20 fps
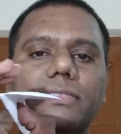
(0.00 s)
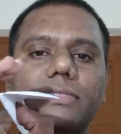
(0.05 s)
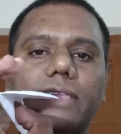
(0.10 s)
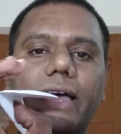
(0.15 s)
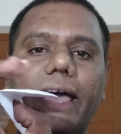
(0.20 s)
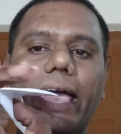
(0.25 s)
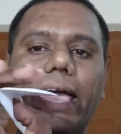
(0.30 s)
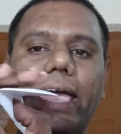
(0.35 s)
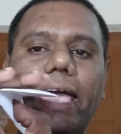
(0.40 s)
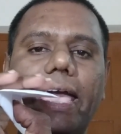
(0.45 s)

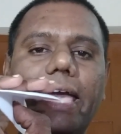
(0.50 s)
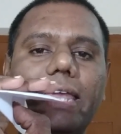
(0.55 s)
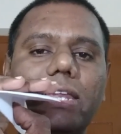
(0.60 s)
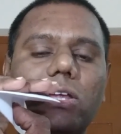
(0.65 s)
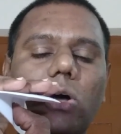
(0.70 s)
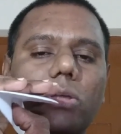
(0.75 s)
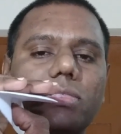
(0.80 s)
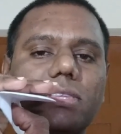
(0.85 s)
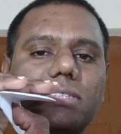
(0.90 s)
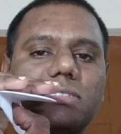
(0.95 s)
the
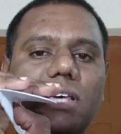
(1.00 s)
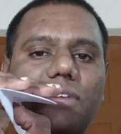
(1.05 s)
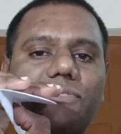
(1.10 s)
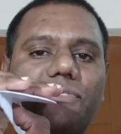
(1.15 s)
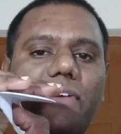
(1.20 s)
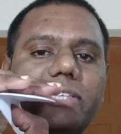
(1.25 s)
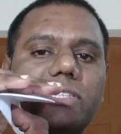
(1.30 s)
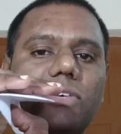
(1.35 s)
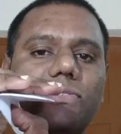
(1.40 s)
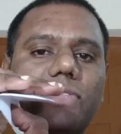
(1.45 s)
air on the
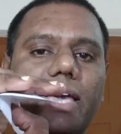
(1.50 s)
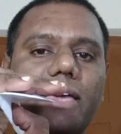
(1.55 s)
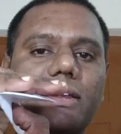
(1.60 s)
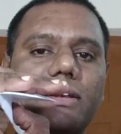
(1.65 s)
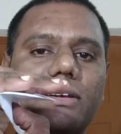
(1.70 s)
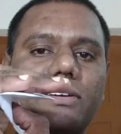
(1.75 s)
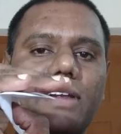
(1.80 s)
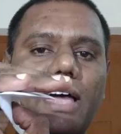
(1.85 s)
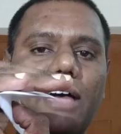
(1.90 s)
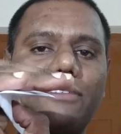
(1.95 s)
surface of the
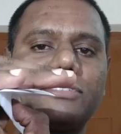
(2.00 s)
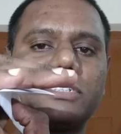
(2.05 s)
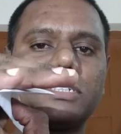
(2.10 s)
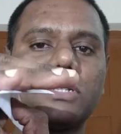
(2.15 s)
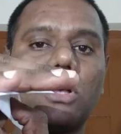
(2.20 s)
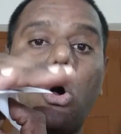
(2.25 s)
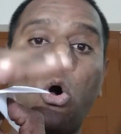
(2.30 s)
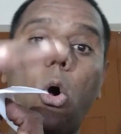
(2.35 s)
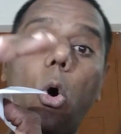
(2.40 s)
aircraft,